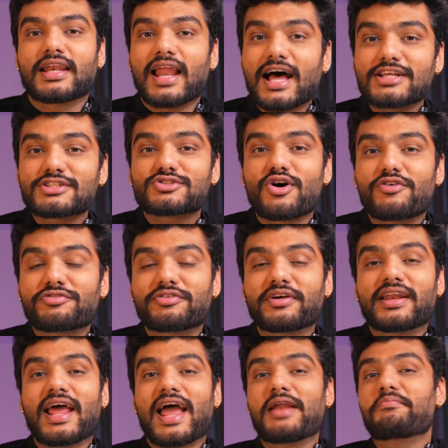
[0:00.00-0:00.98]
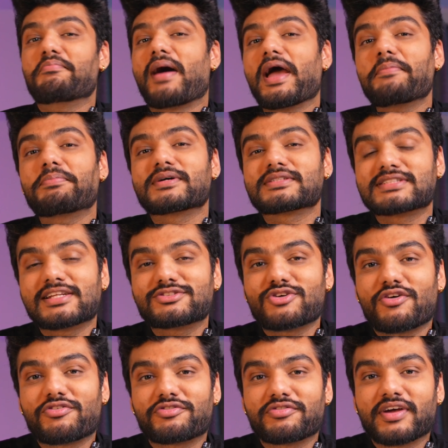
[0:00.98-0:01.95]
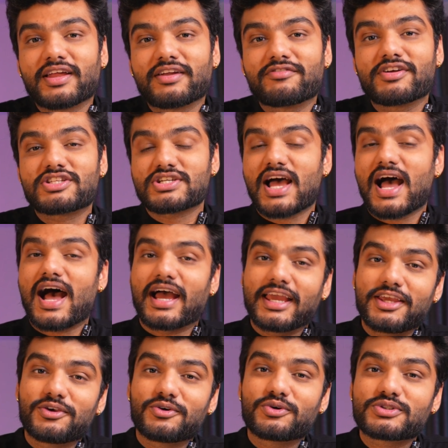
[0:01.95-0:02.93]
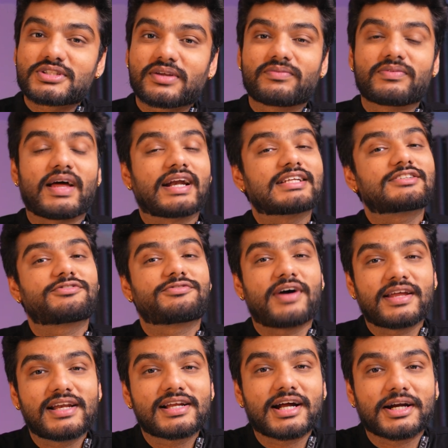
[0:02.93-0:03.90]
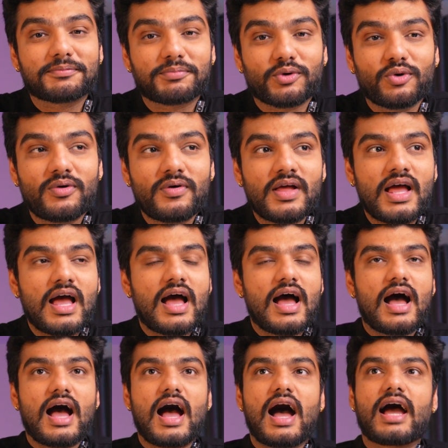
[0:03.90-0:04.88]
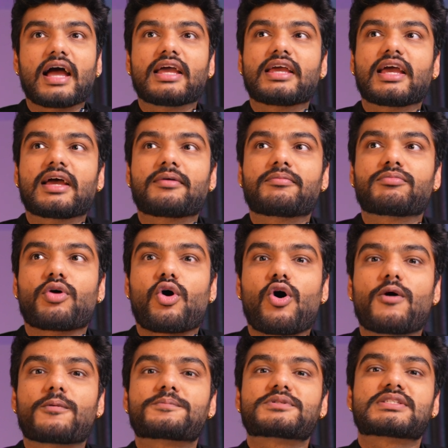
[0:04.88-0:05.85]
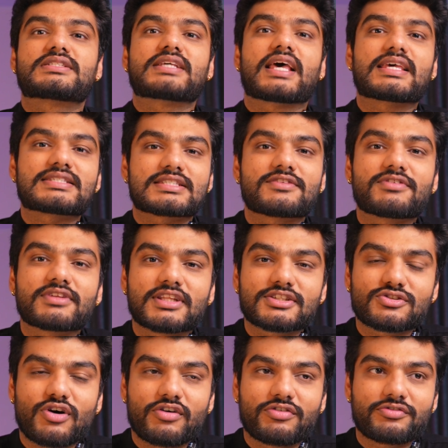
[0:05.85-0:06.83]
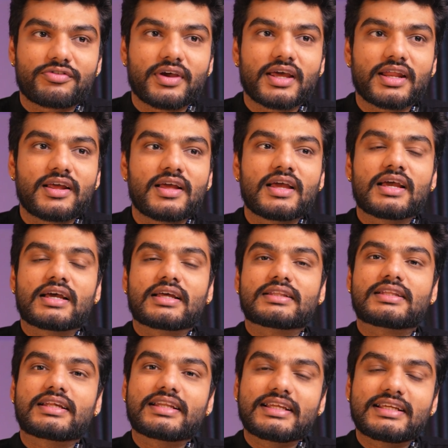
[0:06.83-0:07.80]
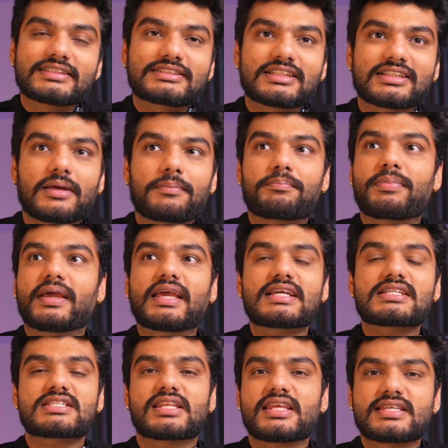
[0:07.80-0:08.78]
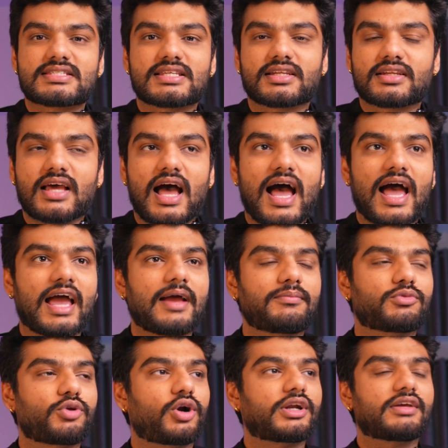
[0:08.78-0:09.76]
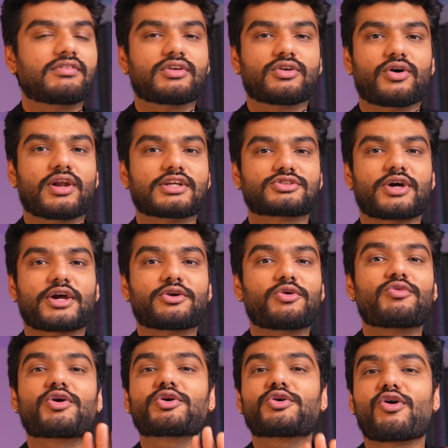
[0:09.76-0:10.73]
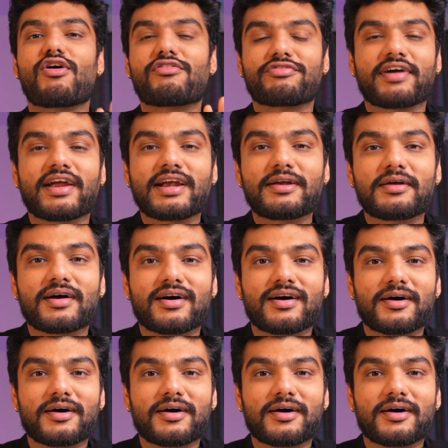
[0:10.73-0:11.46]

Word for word: last software and my personal software which I use, that is Final Cut Pro. I am obsessed with the software. The biggest reason, I am not even gonna, so I don't want to offend